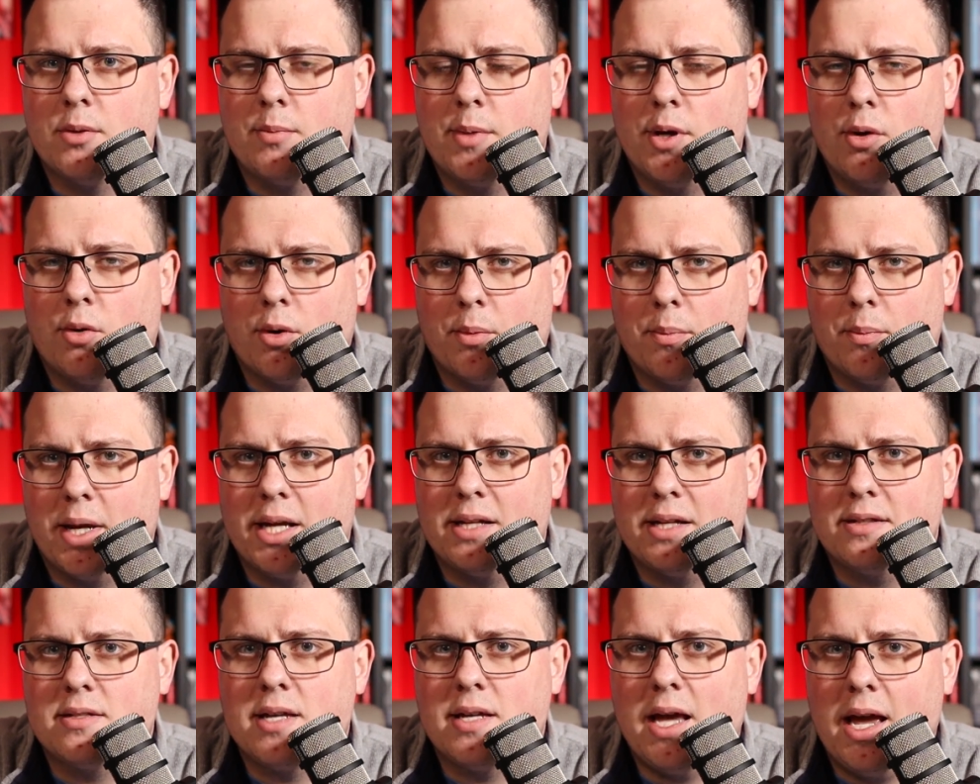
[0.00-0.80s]
to be able to
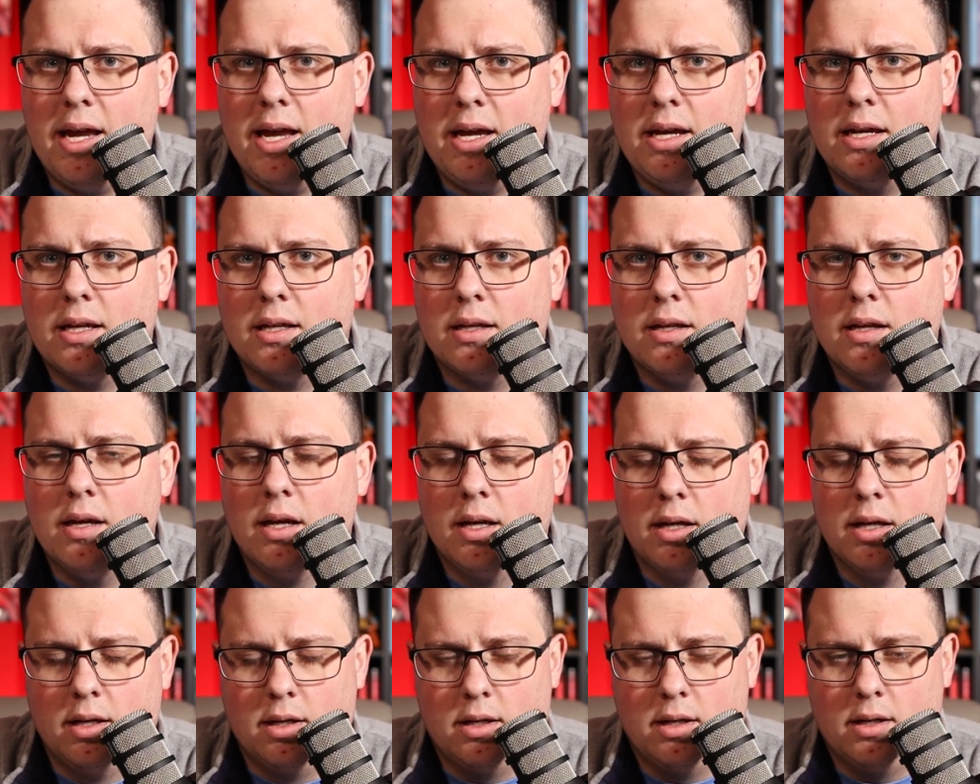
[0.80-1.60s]
maintain
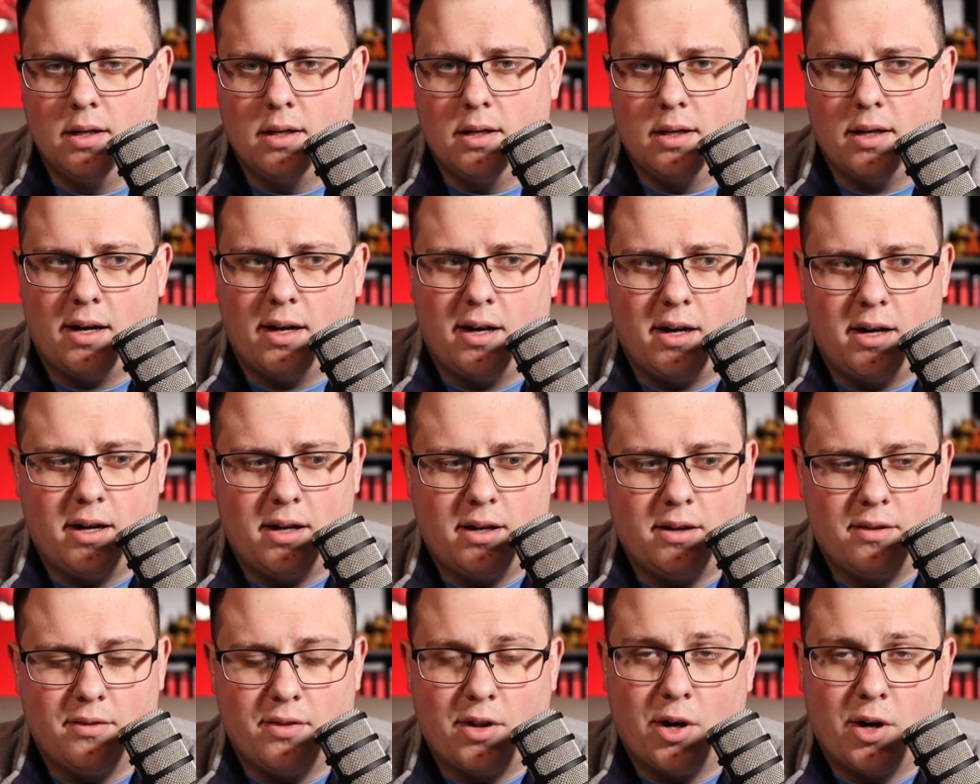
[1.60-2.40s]

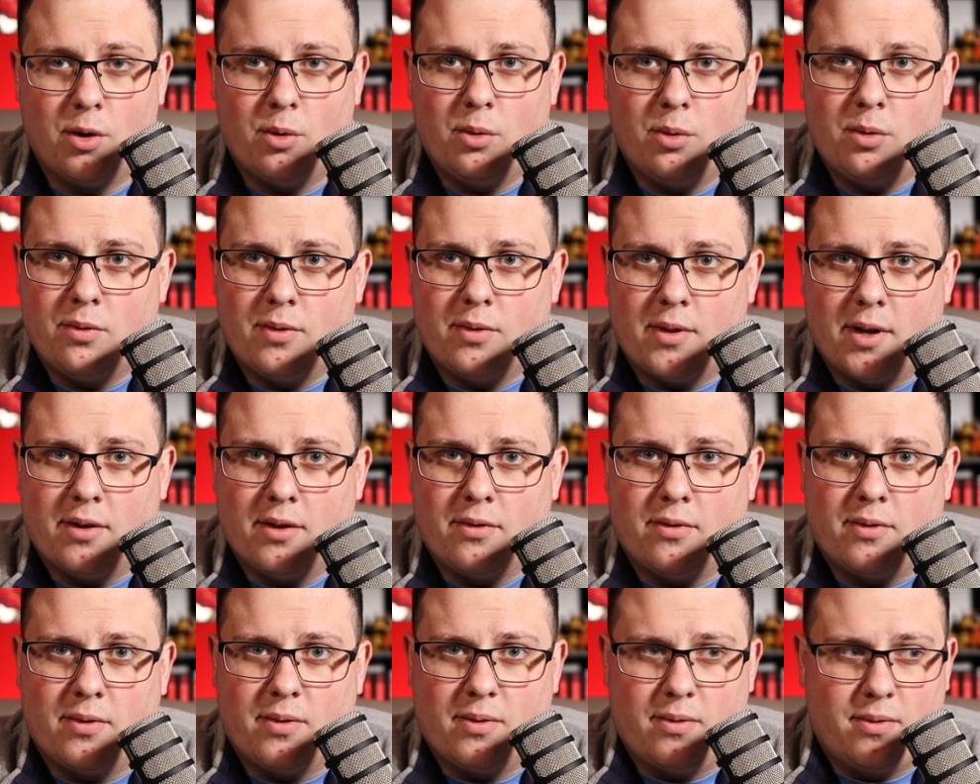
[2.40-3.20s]
uh, their, their